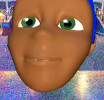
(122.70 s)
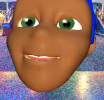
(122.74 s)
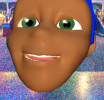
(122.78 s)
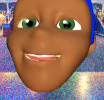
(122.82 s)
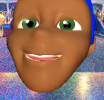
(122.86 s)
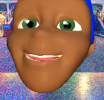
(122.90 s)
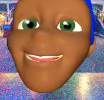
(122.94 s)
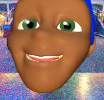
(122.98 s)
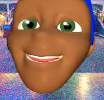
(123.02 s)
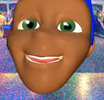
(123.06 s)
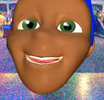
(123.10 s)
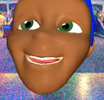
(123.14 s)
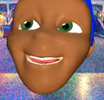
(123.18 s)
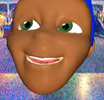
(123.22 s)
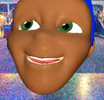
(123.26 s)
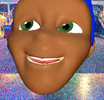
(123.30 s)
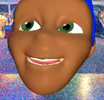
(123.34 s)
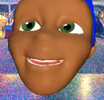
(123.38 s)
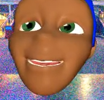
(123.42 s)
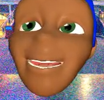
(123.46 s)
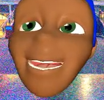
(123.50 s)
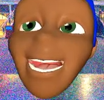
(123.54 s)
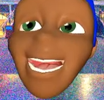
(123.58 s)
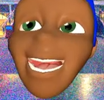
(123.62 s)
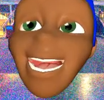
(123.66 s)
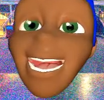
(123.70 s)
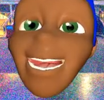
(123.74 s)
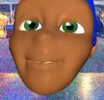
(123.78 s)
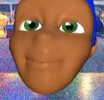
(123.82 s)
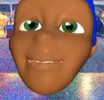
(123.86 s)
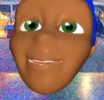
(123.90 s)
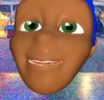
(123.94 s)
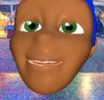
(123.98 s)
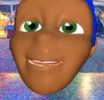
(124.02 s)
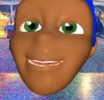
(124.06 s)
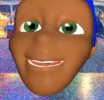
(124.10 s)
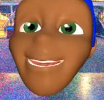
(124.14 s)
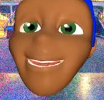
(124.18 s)
say. So I have
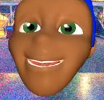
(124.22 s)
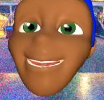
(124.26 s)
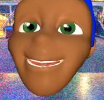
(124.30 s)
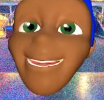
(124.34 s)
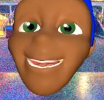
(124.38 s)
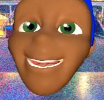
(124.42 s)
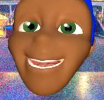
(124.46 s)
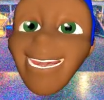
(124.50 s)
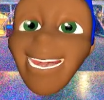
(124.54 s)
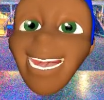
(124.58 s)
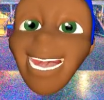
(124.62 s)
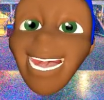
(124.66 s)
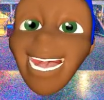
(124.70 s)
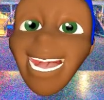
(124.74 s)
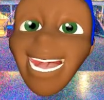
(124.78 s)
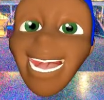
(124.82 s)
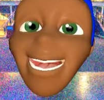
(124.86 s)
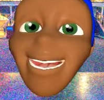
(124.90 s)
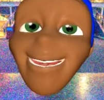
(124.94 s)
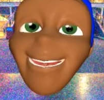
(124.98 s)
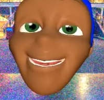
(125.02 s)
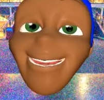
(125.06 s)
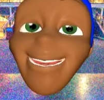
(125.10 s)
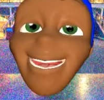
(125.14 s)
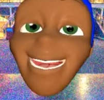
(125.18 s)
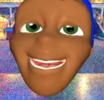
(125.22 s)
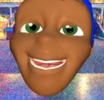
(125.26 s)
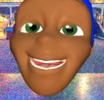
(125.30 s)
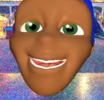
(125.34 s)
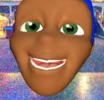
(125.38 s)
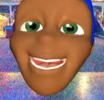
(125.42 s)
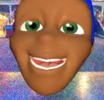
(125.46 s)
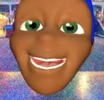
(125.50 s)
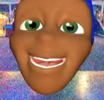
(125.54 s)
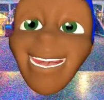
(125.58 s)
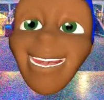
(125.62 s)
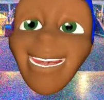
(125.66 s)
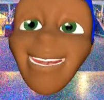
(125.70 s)
created a hack. Check it
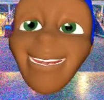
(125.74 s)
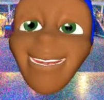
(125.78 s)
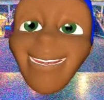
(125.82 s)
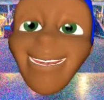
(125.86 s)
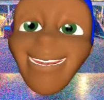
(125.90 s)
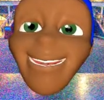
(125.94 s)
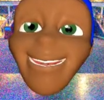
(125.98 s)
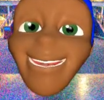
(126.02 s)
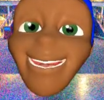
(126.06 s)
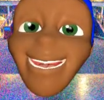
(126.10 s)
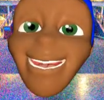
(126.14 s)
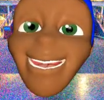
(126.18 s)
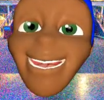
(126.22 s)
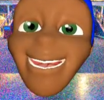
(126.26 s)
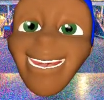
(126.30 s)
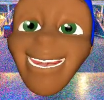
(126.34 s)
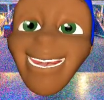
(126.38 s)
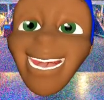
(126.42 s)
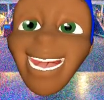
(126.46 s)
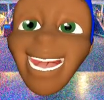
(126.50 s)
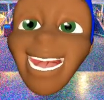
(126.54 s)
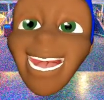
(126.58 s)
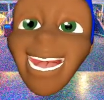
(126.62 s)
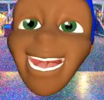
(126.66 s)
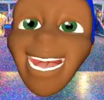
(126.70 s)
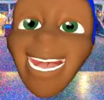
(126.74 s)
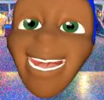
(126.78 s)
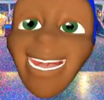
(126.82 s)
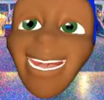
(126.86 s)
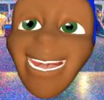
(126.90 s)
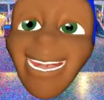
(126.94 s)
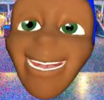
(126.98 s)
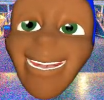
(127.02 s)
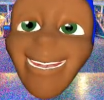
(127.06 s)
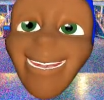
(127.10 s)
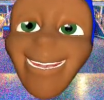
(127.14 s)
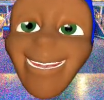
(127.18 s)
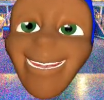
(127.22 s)
out. Check it
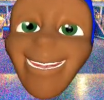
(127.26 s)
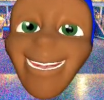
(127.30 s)
out.